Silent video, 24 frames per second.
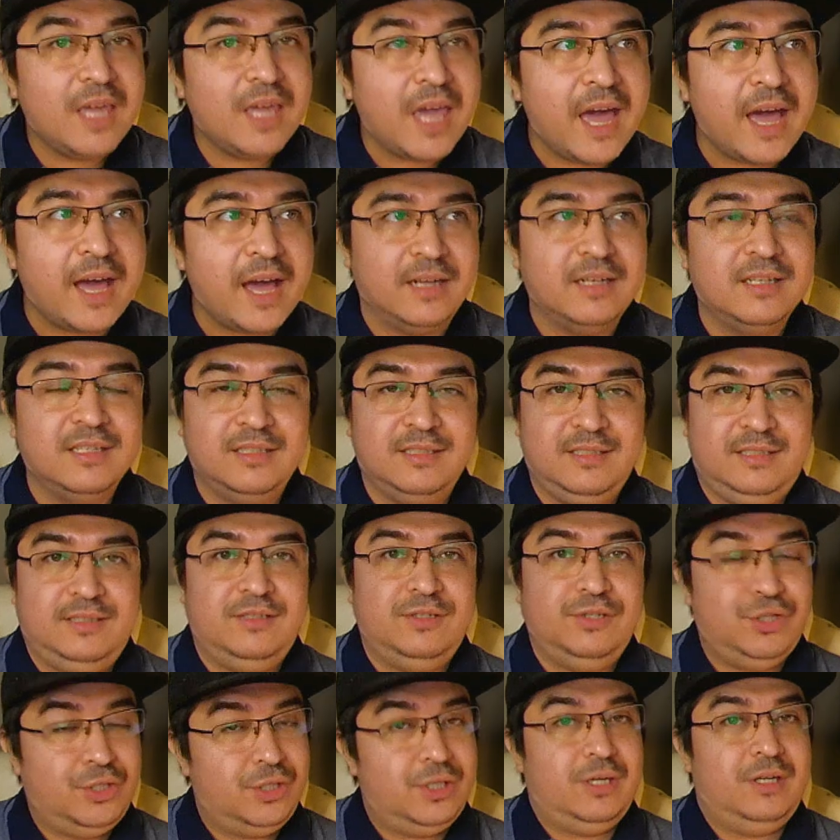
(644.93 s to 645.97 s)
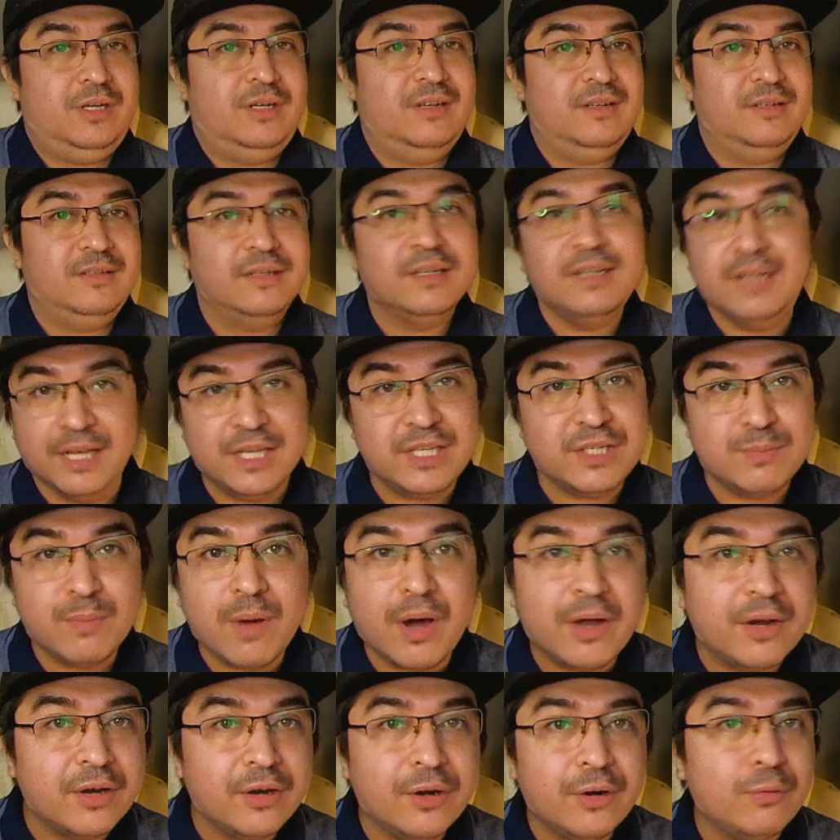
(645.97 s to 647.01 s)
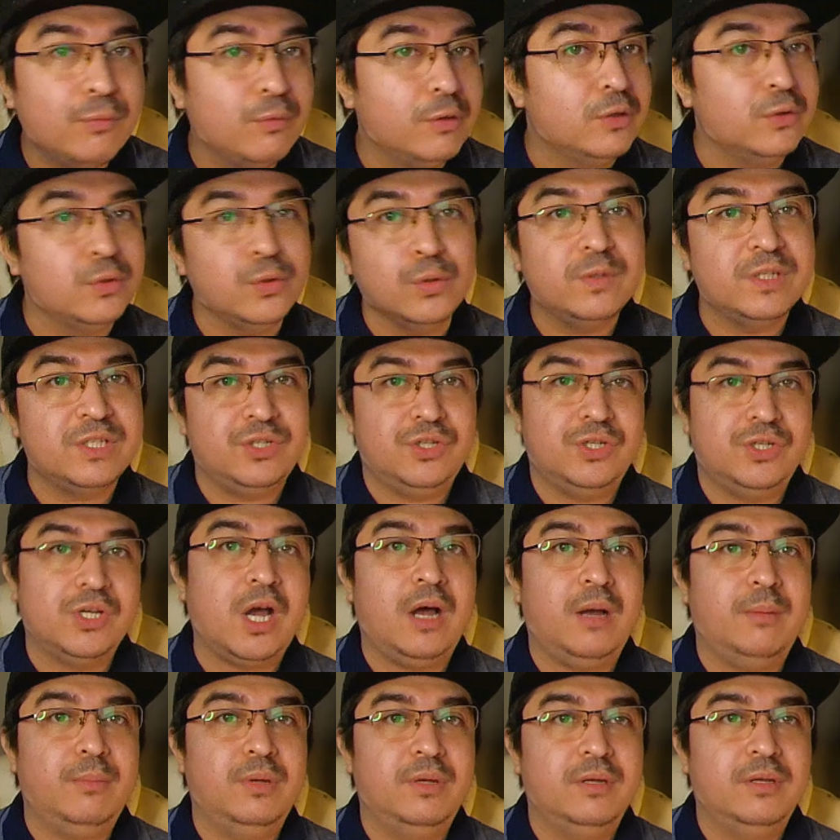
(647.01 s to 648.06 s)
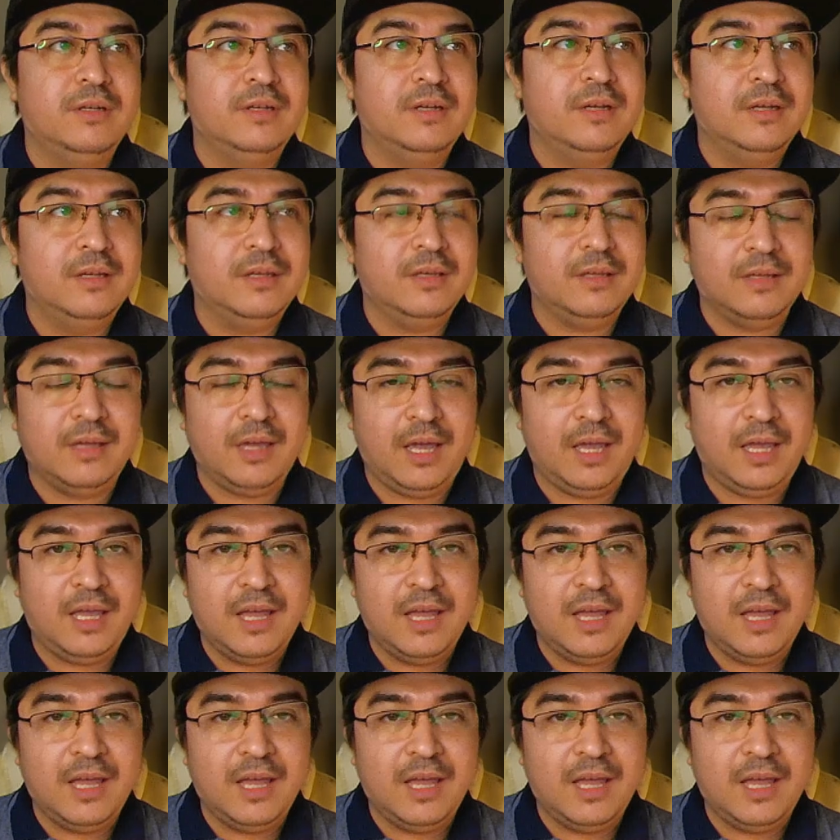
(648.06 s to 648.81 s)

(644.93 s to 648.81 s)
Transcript: Yeah, sure. This monitor will do its job. Okay.